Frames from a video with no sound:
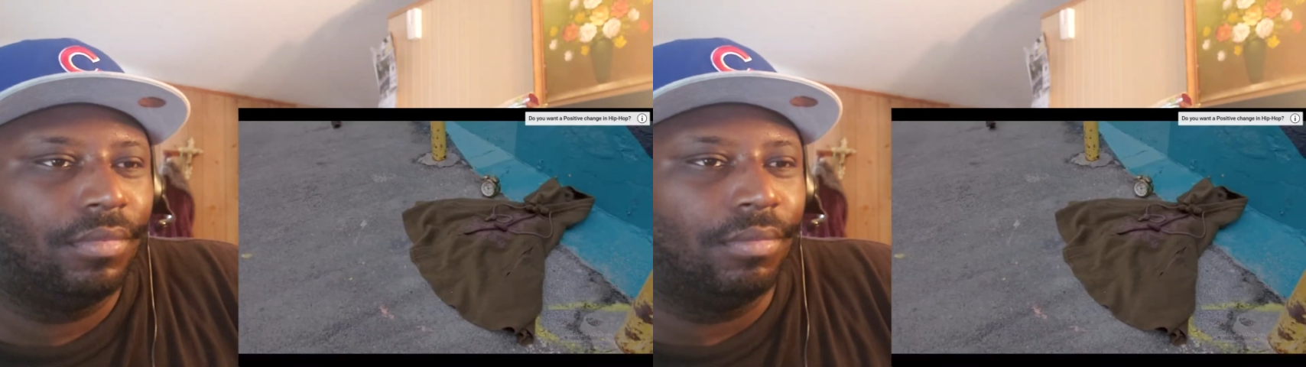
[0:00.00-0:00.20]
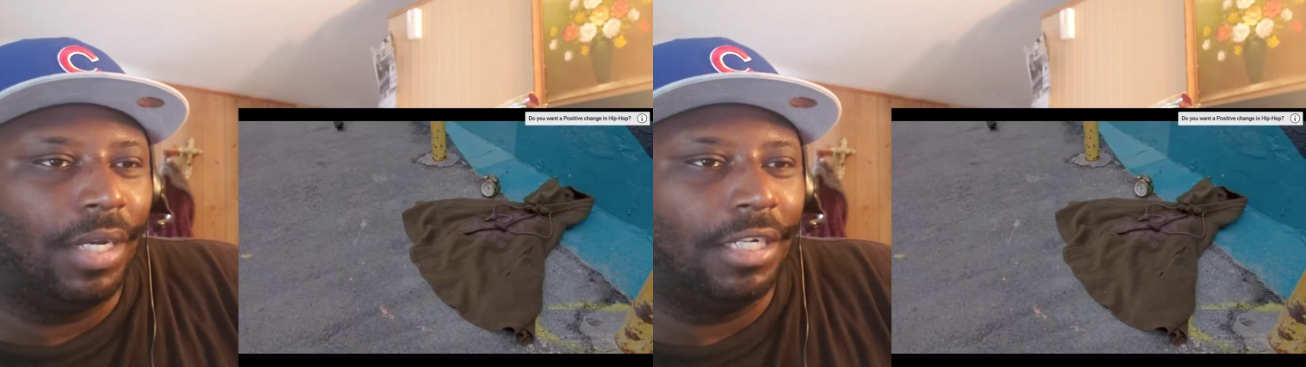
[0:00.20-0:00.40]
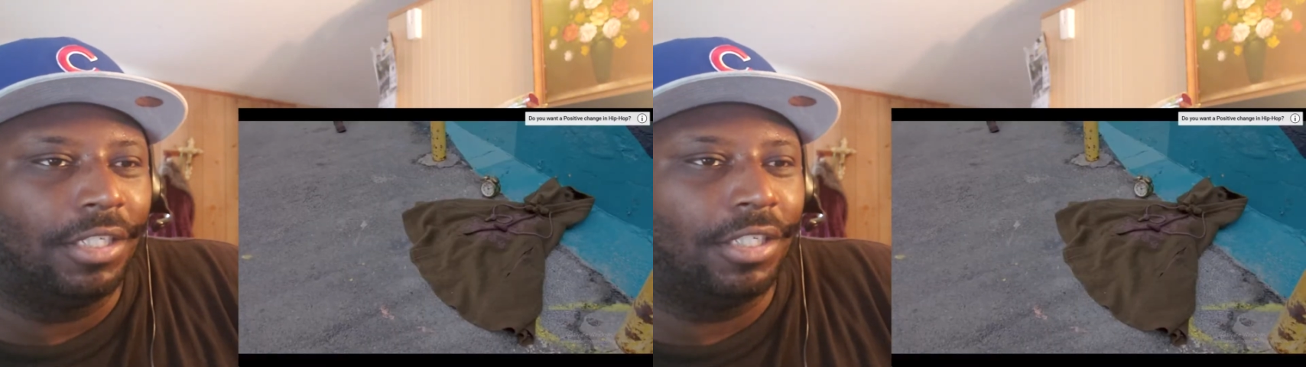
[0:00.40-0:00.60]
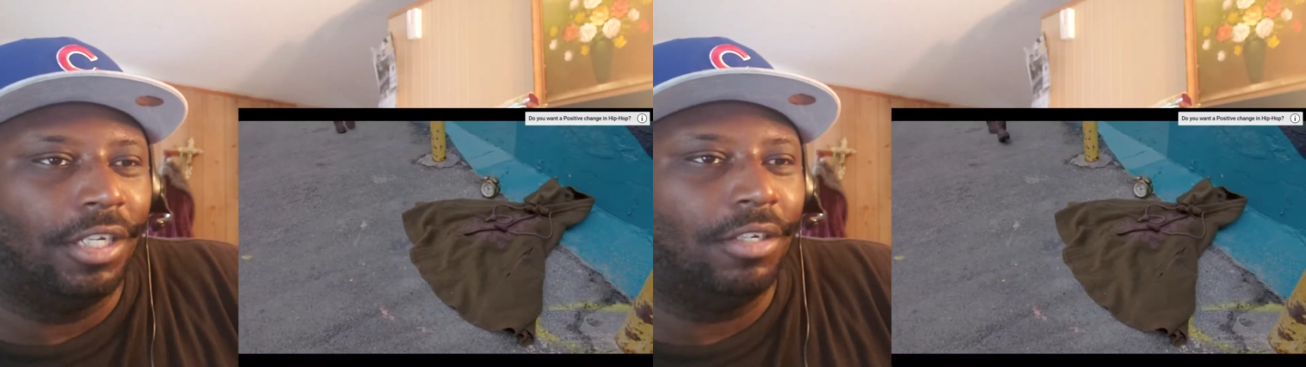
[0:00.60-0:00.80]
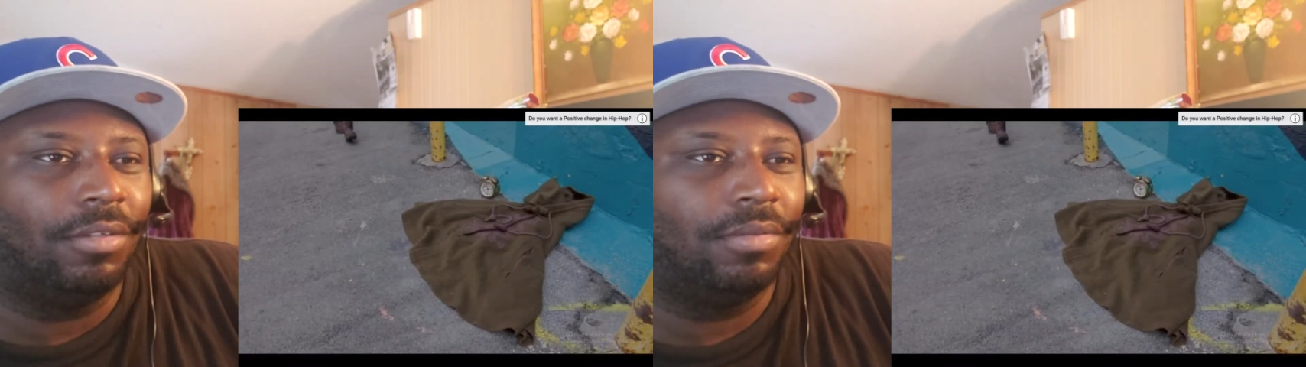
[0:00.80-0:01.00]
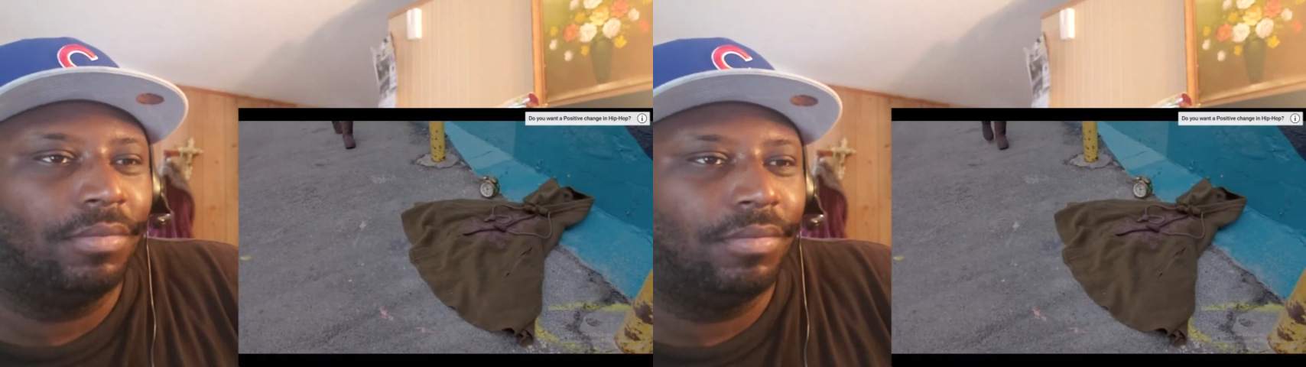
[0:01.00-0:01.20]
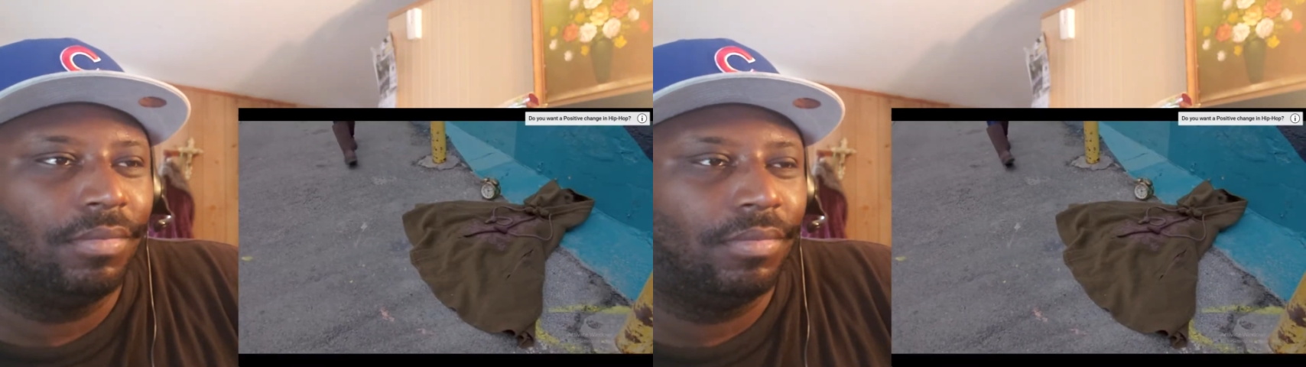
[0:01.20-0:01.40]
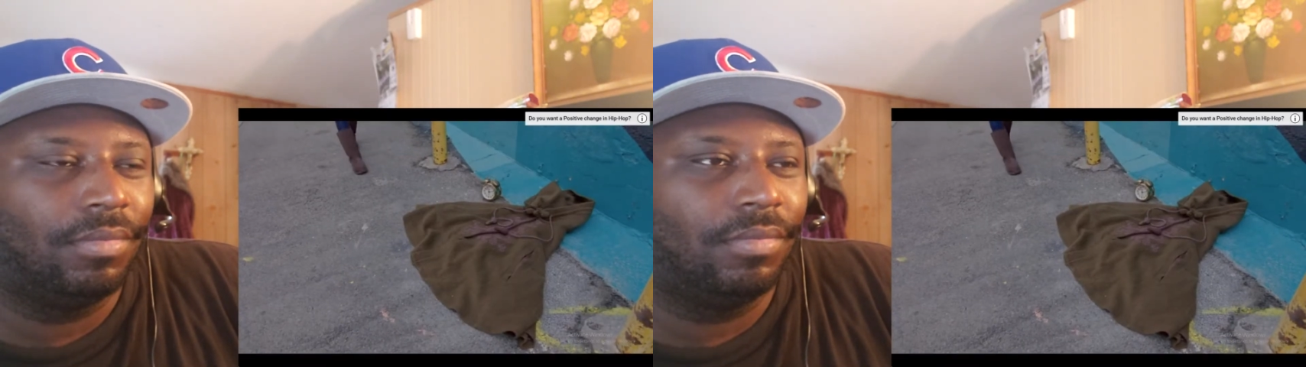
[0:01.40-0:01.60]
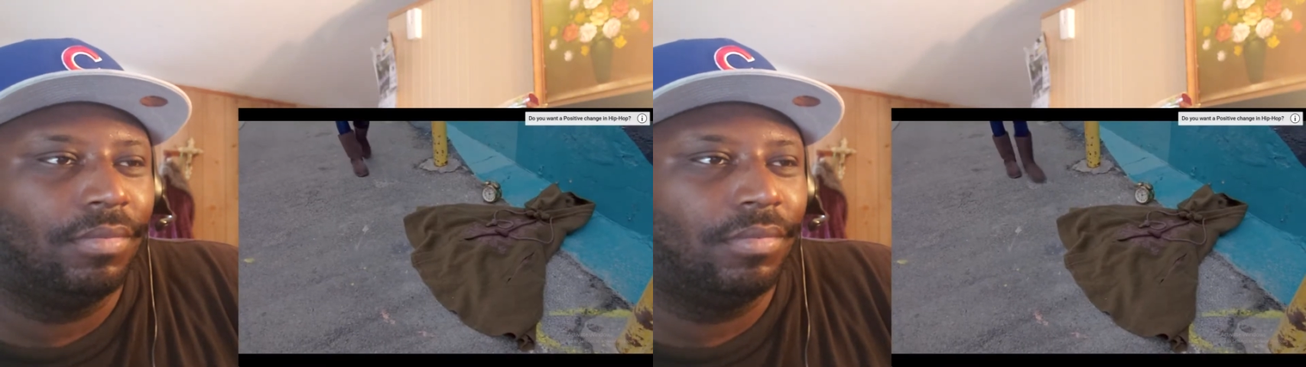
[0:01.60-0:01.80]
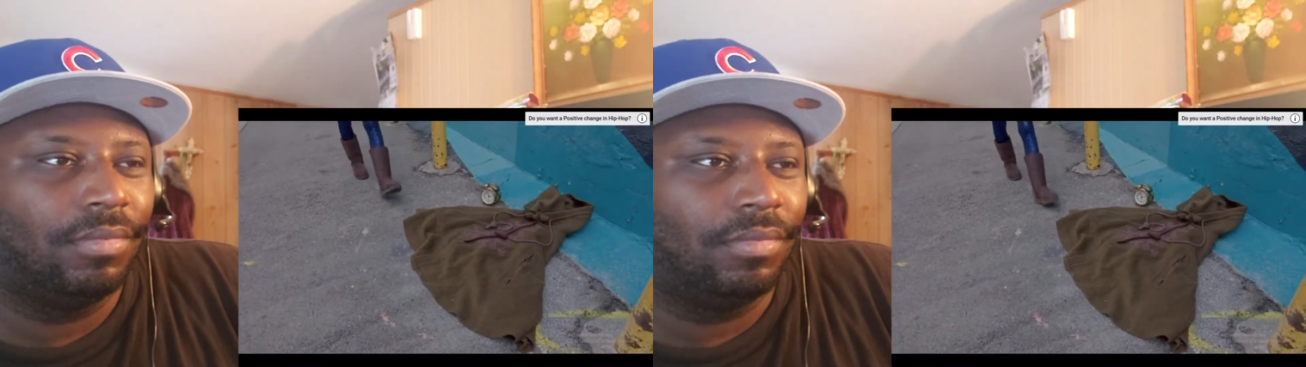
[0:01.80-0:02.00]
Made of steel. Maddie
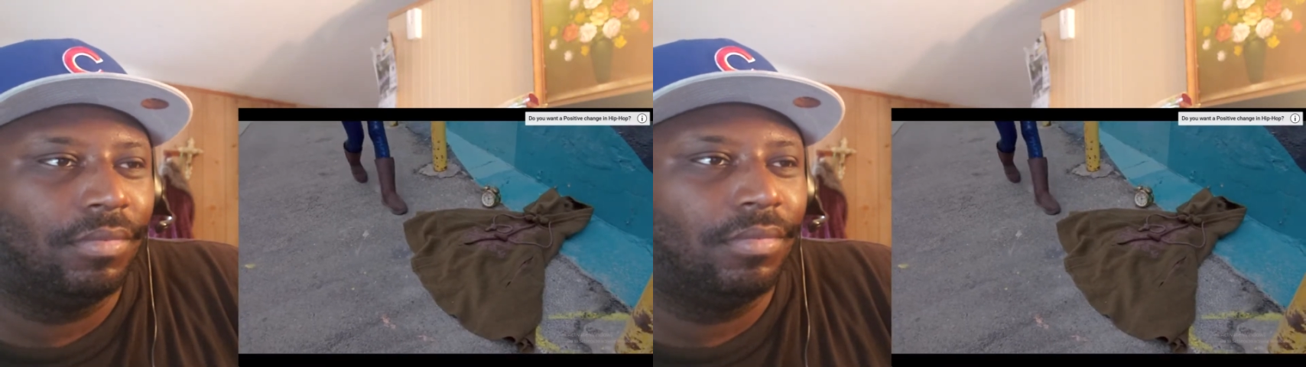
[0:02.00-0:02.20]
Beats.